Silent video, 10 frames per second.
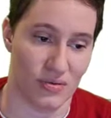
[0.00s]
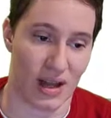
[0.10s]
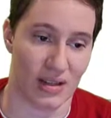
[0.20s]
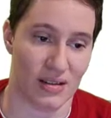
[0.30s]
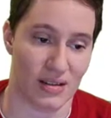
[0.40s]
have
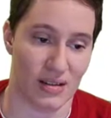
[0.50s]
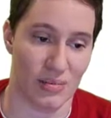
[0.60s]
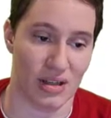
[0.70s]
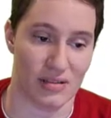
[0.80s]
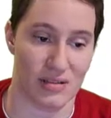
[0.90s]
accidentally
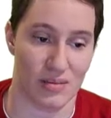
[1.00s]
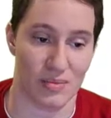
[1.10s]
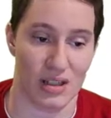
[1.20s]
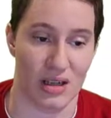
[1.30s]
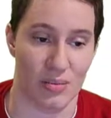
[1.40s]
messed
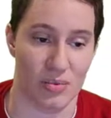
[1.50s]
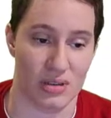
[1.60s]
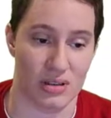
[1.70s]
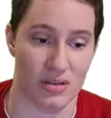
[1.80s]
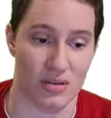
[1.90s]
something up,
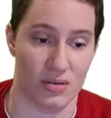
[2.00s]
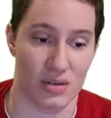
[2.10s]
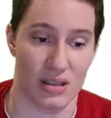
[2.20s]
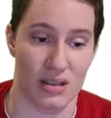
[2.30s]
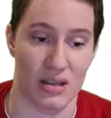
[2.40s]
which is
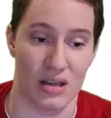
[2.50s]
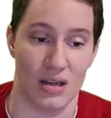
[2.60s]
annoying.